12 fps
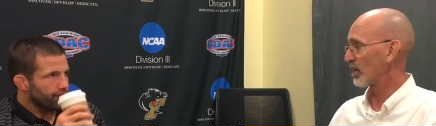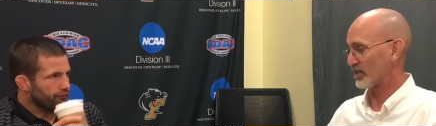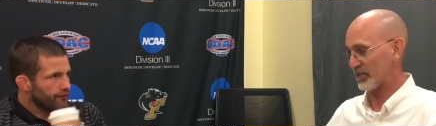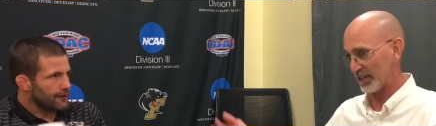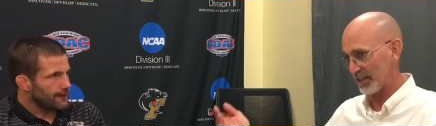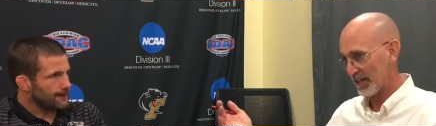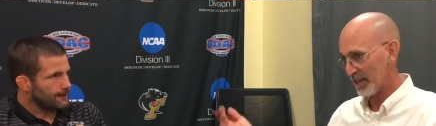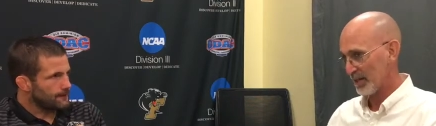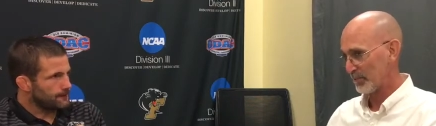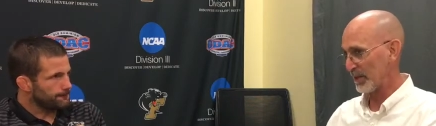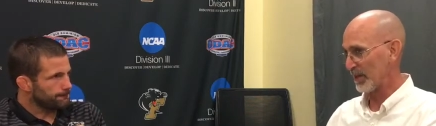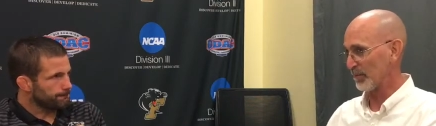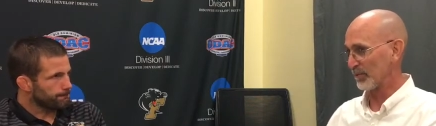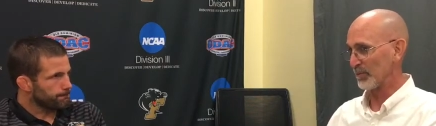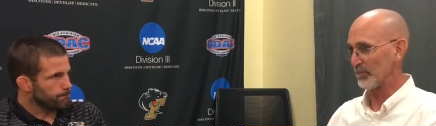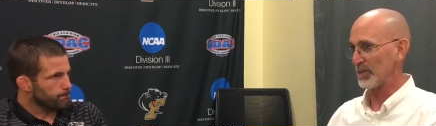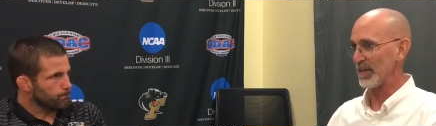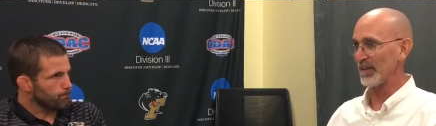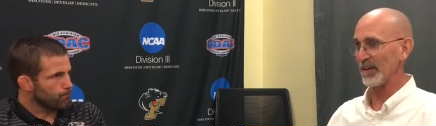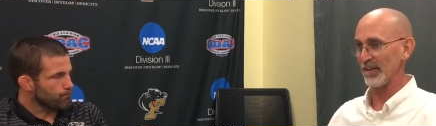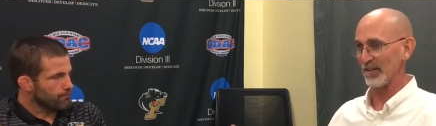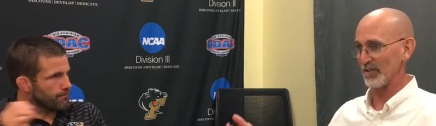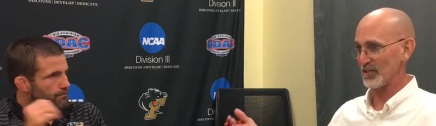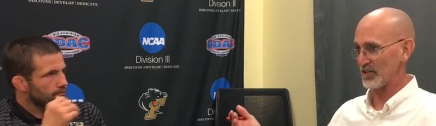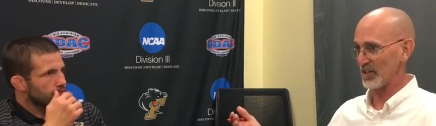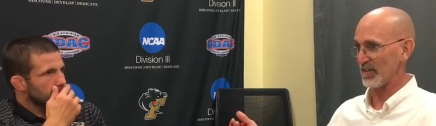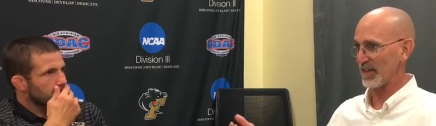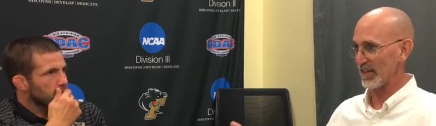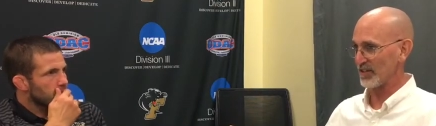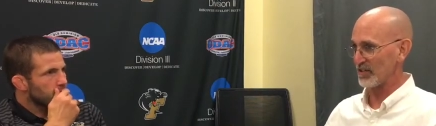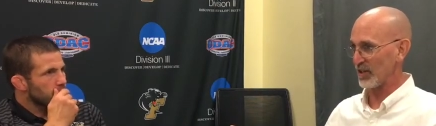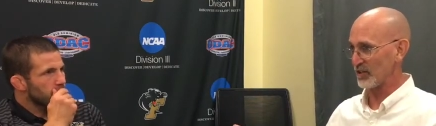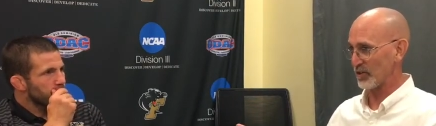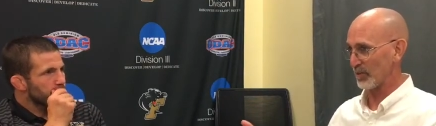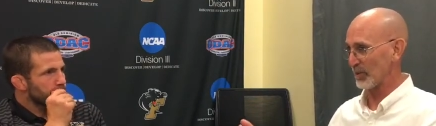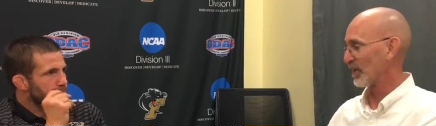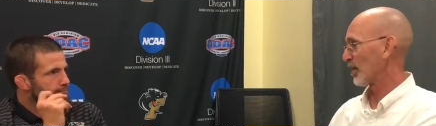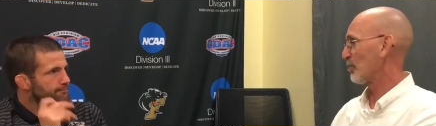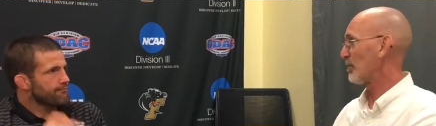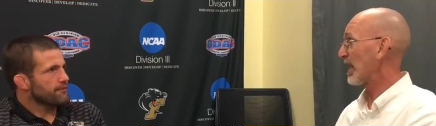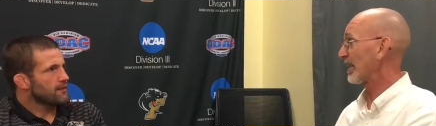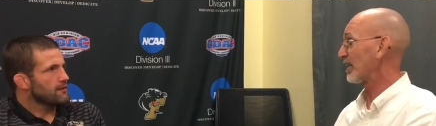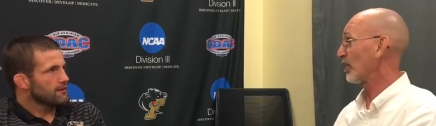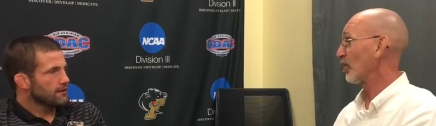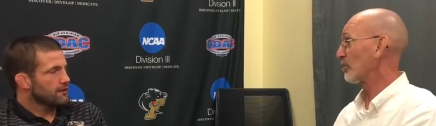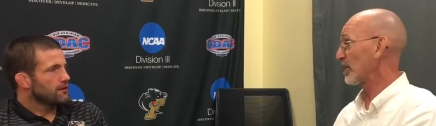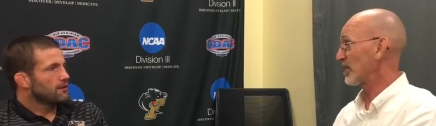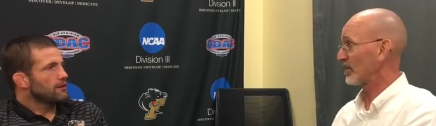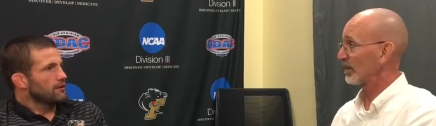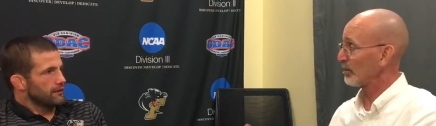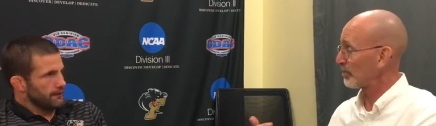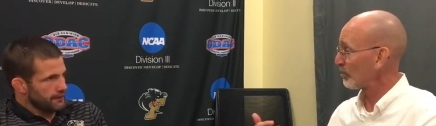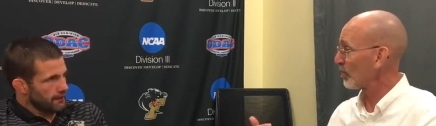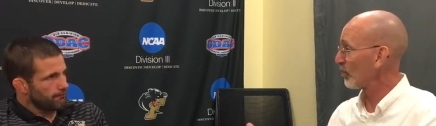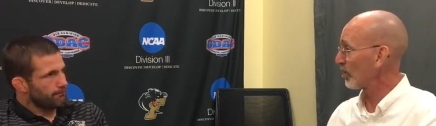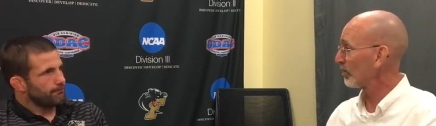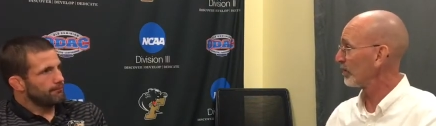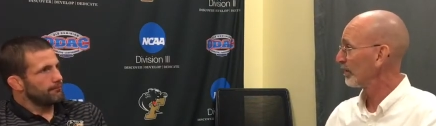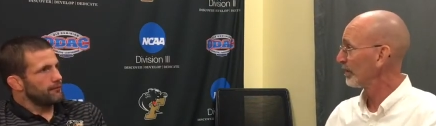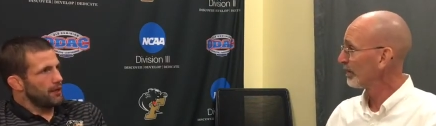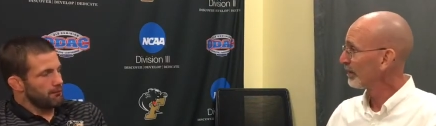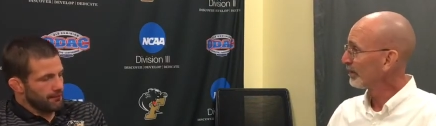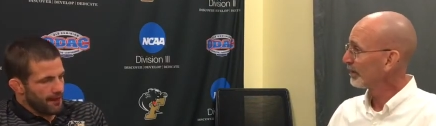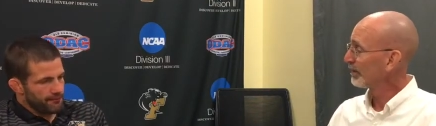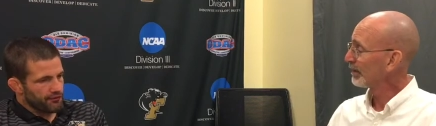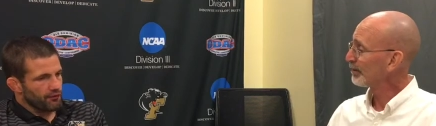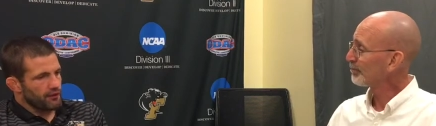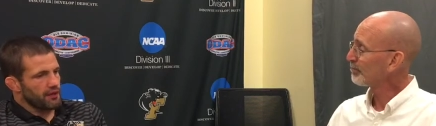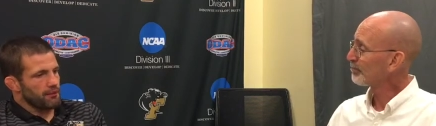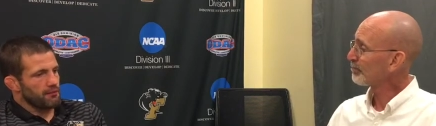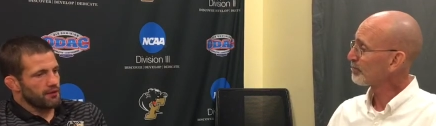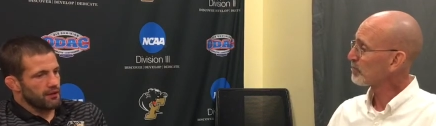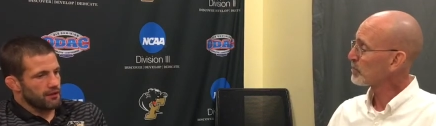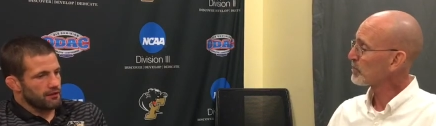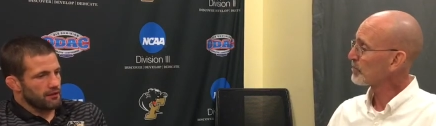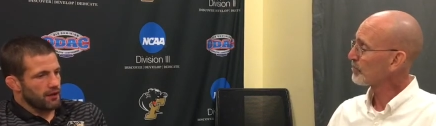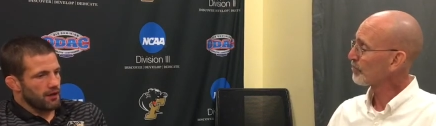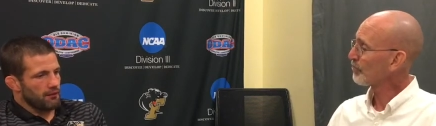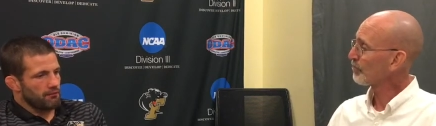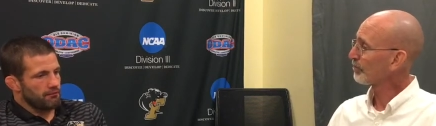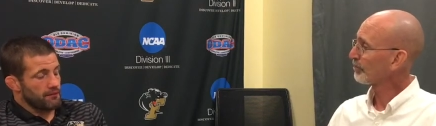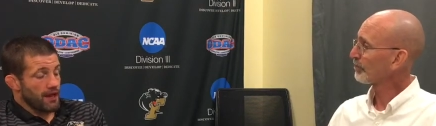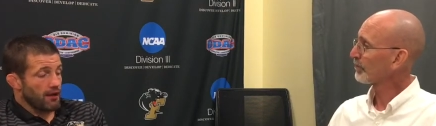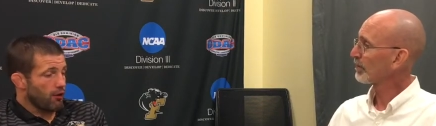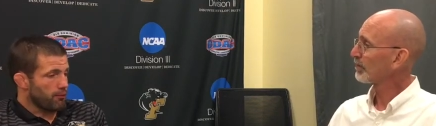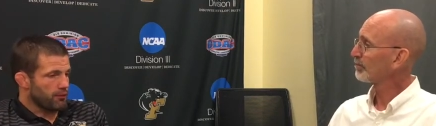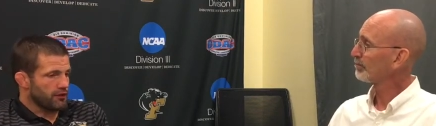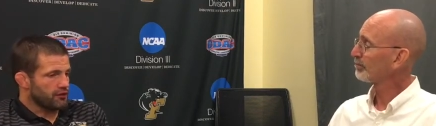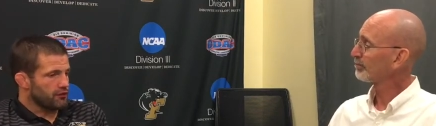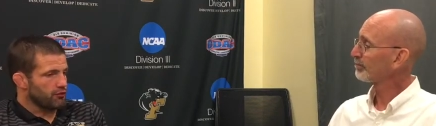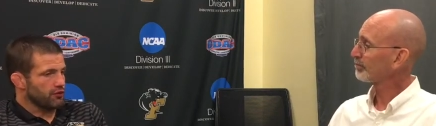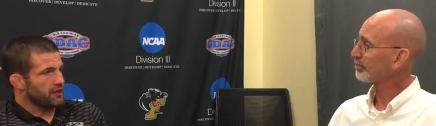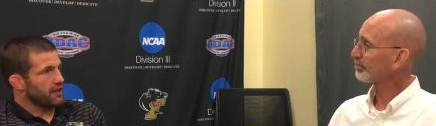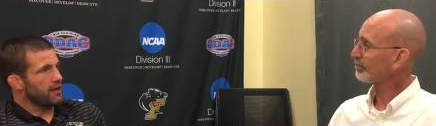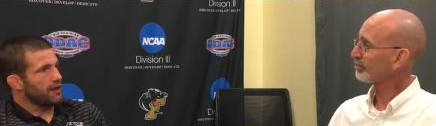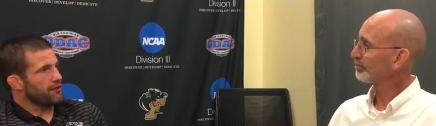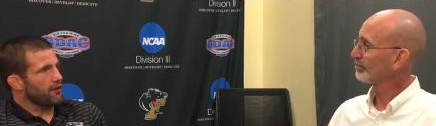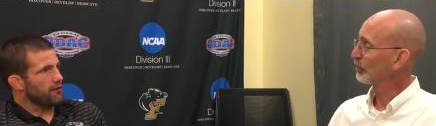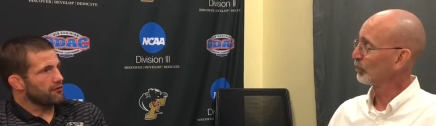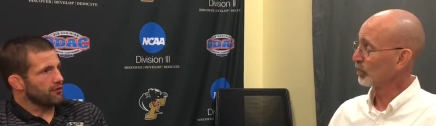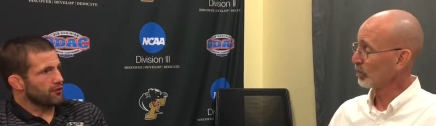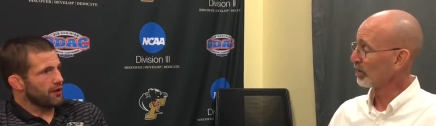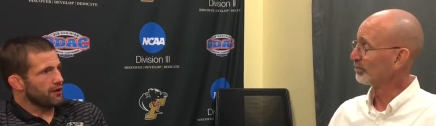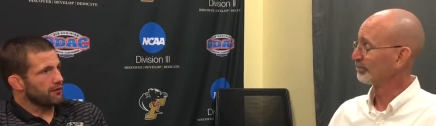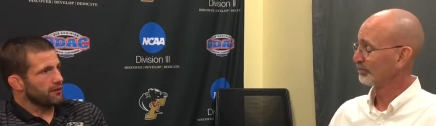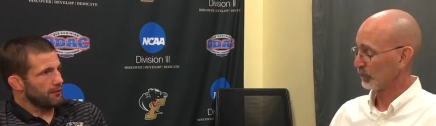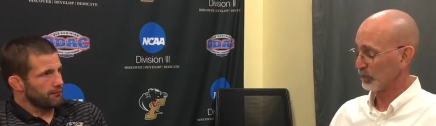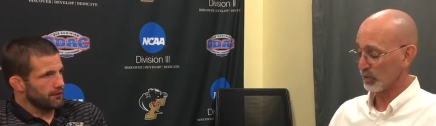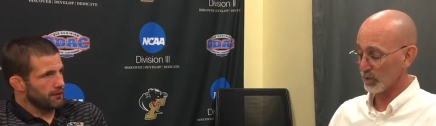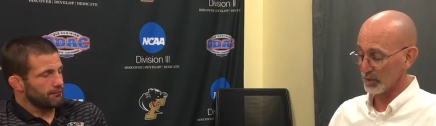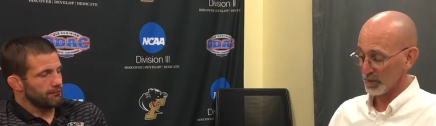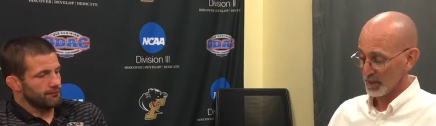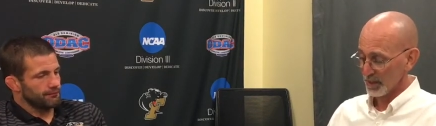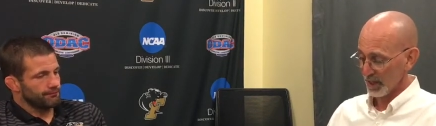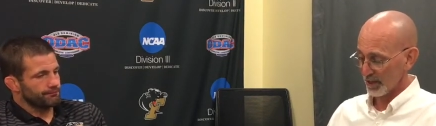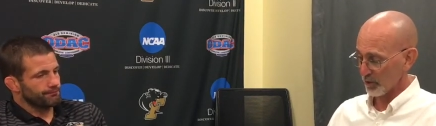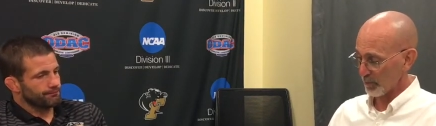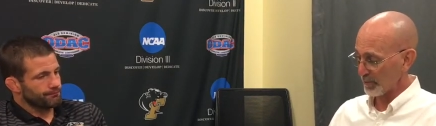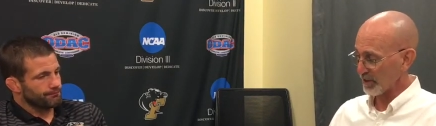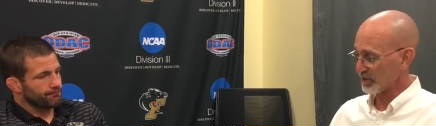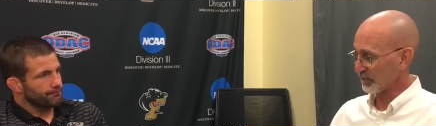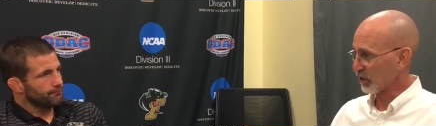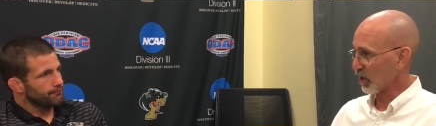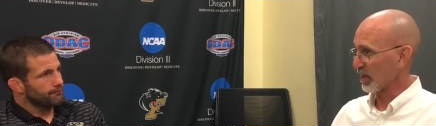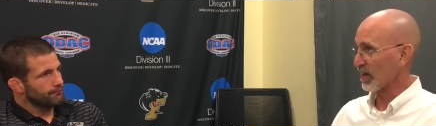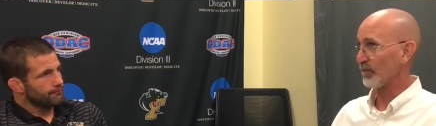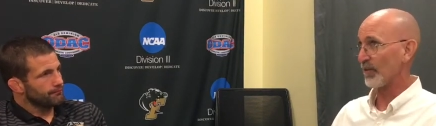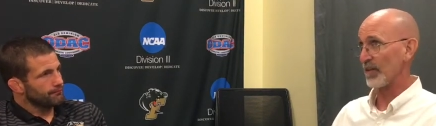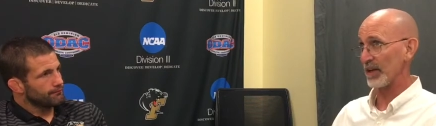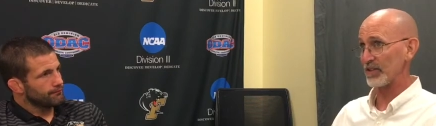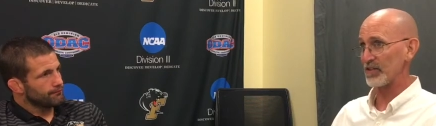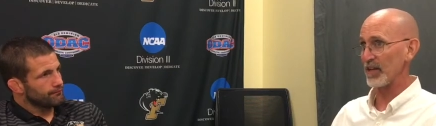Speaker 1: wrestling, being able to be there and see the NCAA tournament in our backyard, basically up in yep. Roanoke.
Speaker 2: Yep, absolutely. Yep, and, and um, yeah, I hope we do it again. I thought it was we will. great. Yep, we will. Yep.
Speaker 1: I know the bids have gone out for the next